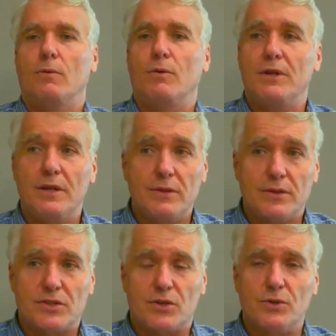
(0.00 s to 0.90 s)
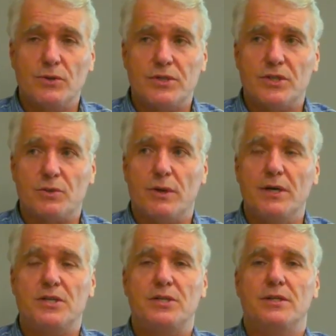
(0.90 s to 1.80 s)
Within the school
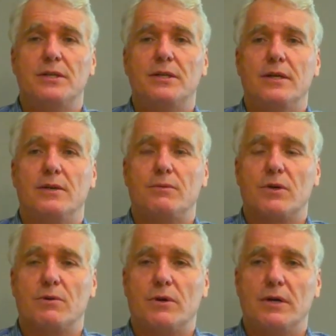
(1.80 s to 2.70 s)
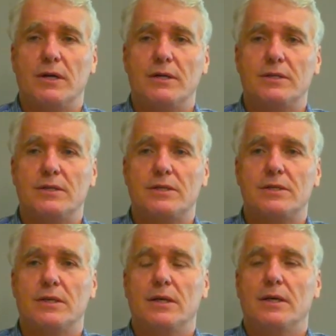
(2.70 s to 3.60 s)
situation, it
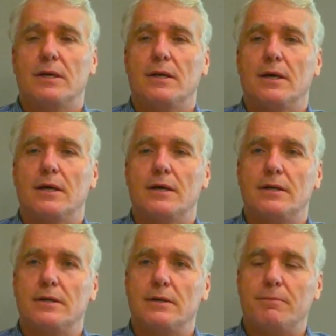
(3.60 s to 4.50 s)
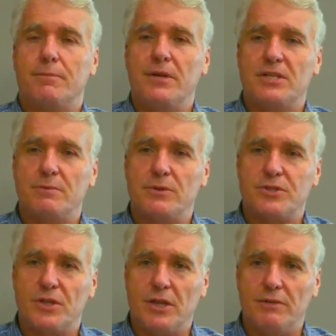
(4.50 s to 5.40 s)
requires principals
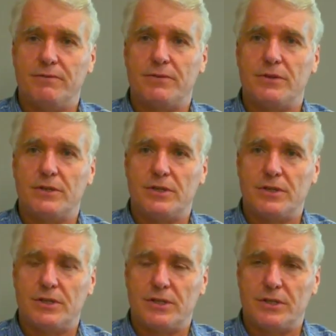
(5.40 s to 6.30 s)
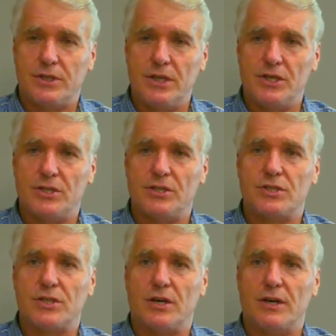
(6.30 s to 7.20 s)
to give teachers
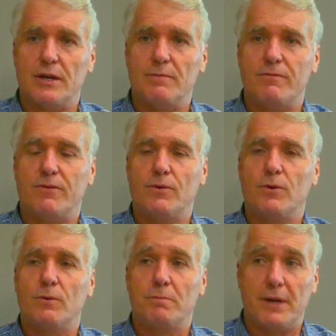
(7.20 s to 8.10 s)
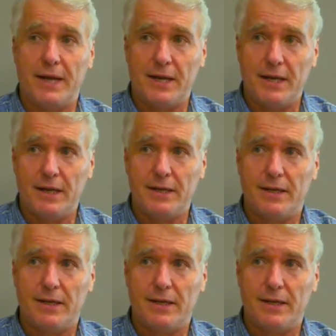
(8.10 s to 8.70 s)
time for planning.